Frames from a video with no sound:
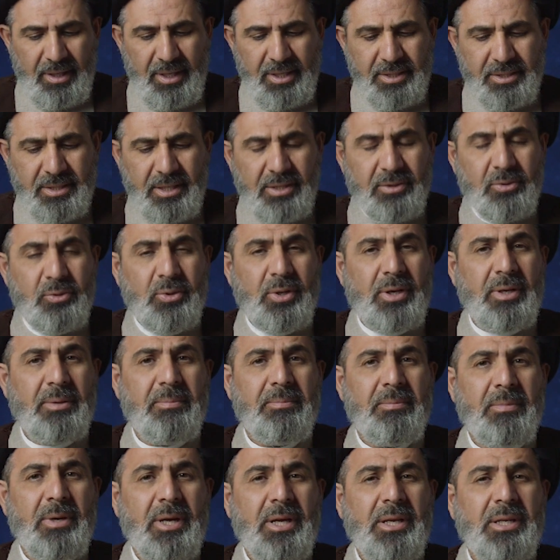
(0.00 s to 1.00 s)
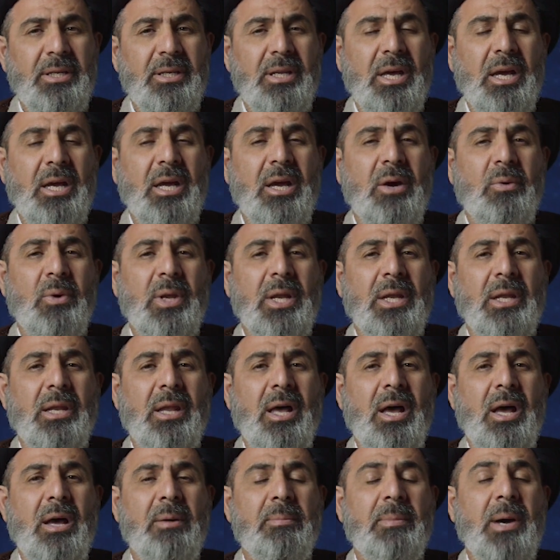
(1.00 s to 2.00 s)
he said to him, "Innaka
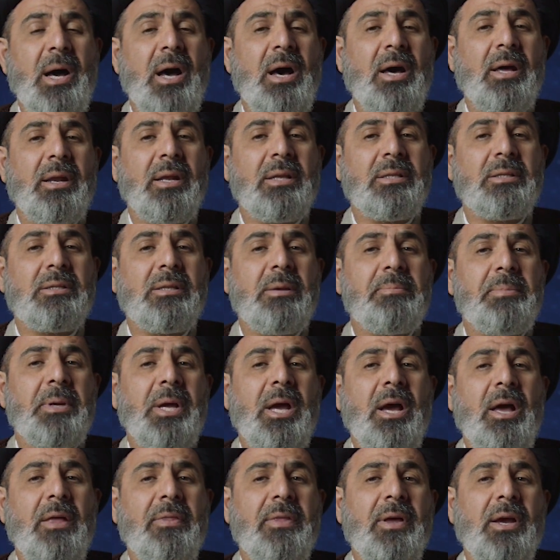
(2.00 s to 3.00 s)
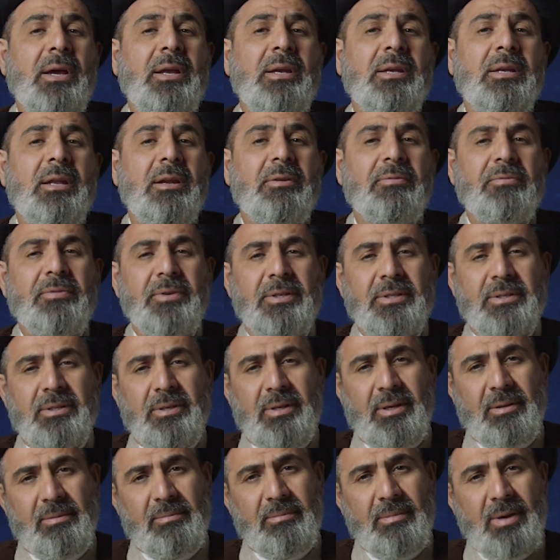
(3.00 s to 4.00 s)
wallah ma aradta bihada illa
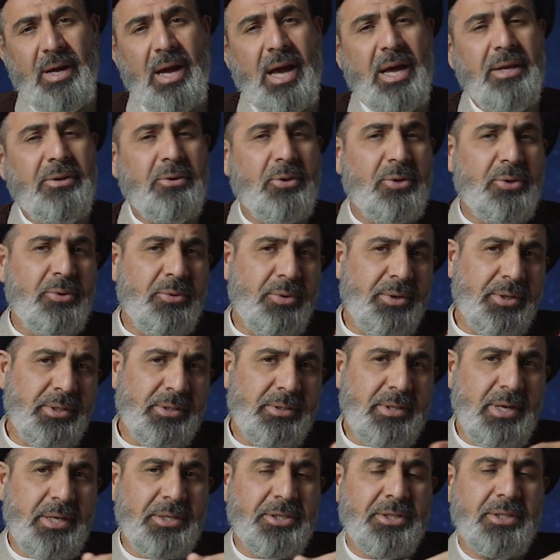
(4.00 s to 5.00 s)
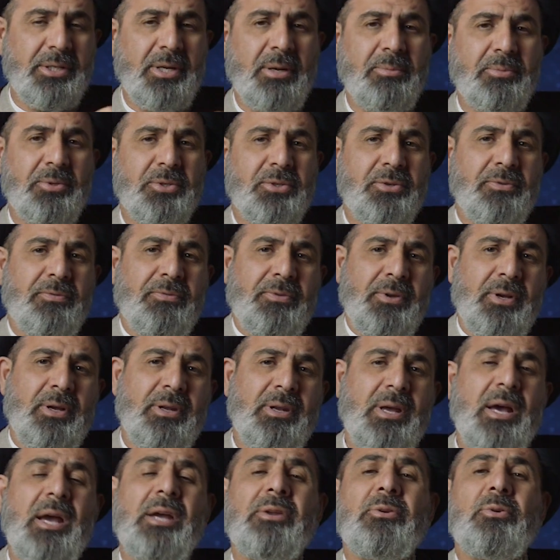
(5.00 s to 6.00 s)
al-fitna." I know your intention, Abu
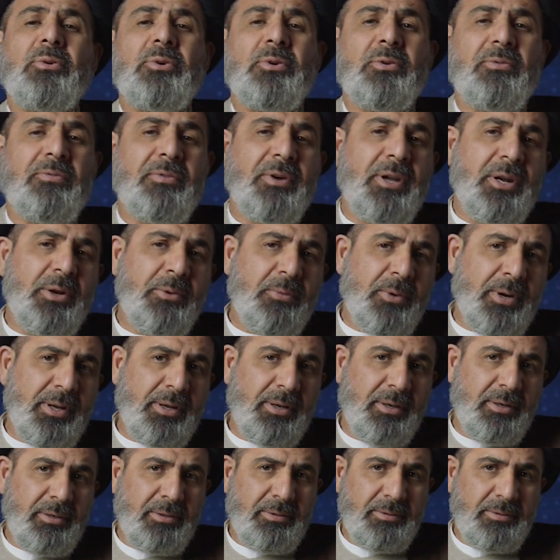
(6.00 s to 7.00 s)
Sufyan. I know you very well.